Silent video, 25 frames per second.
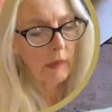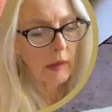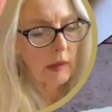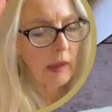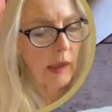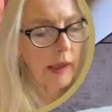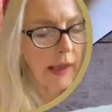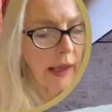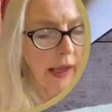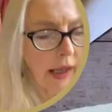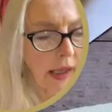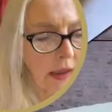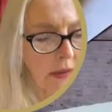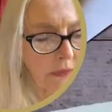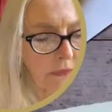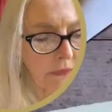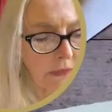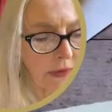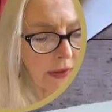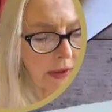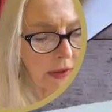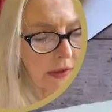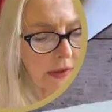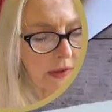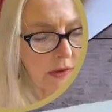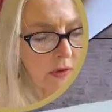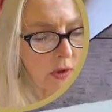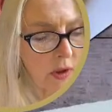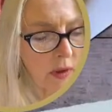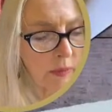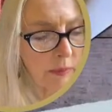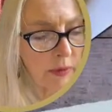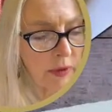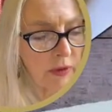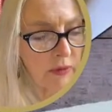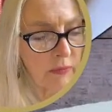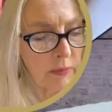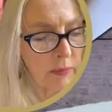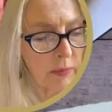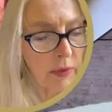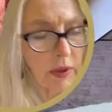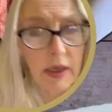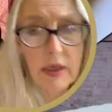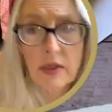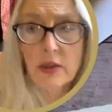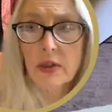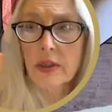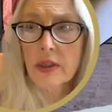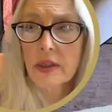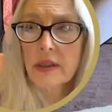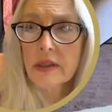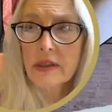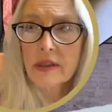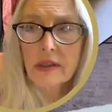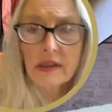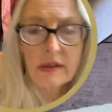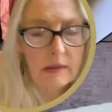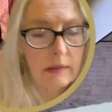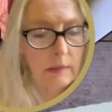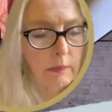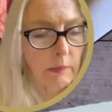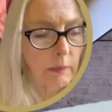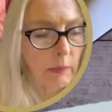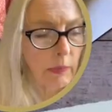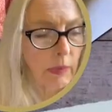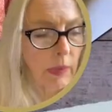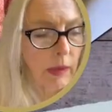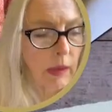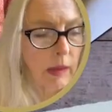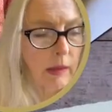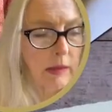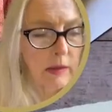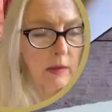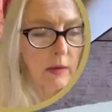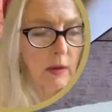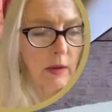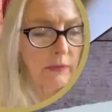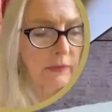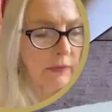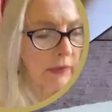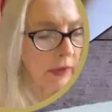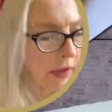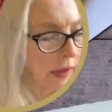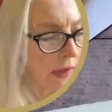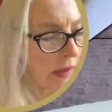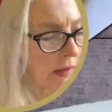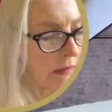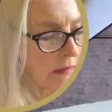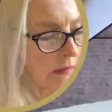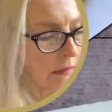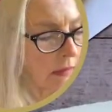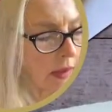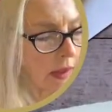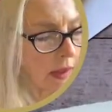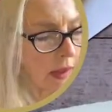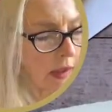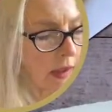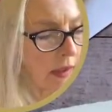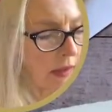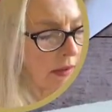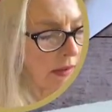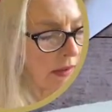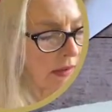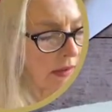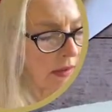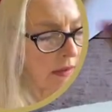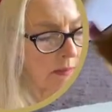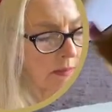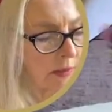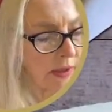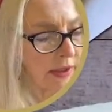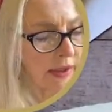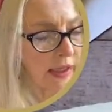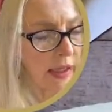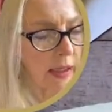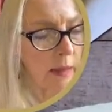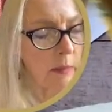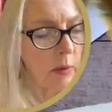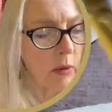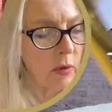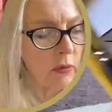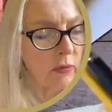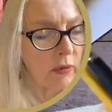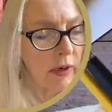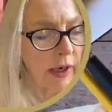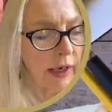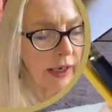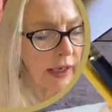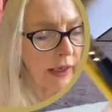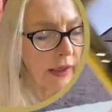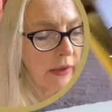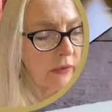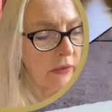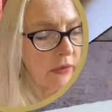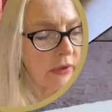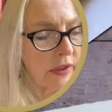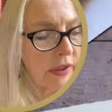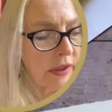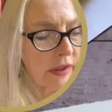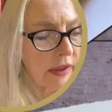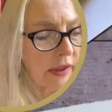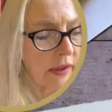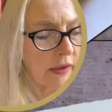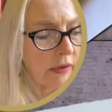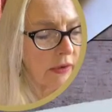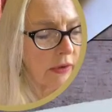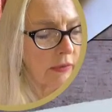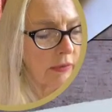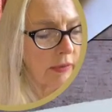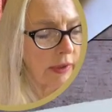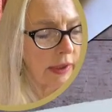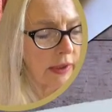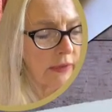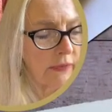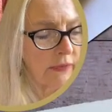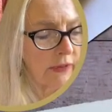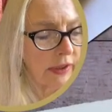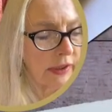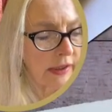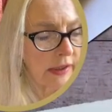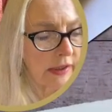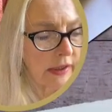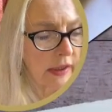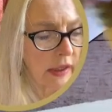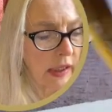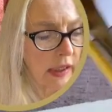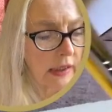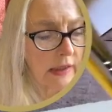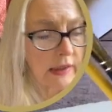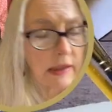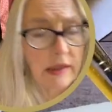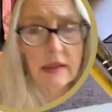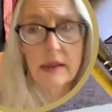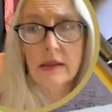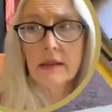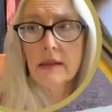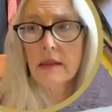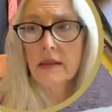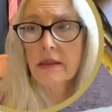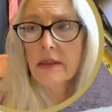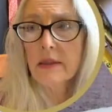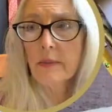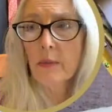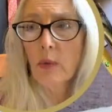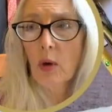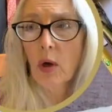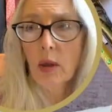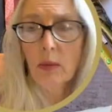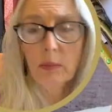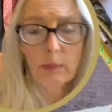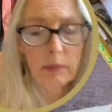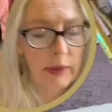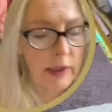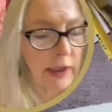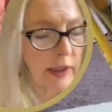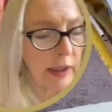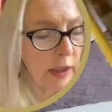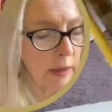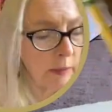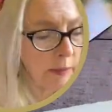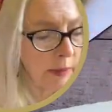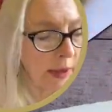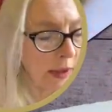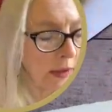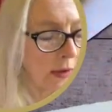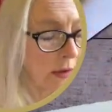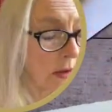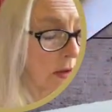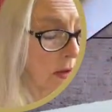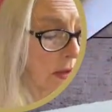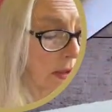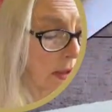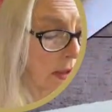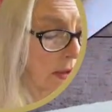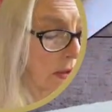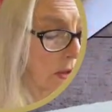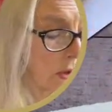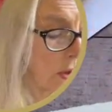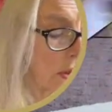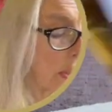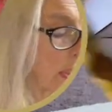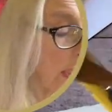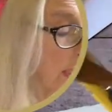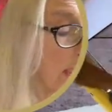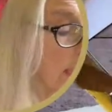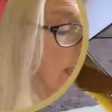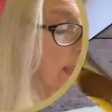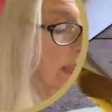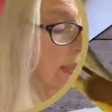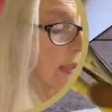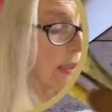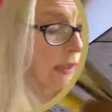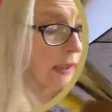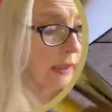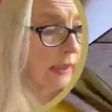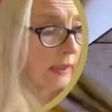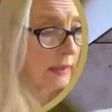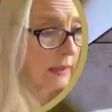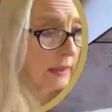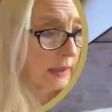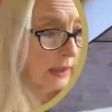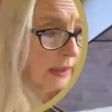I have an assortment of brushes. So I've got some sable rounds in 3 different sizes, a small, medium, and a large, and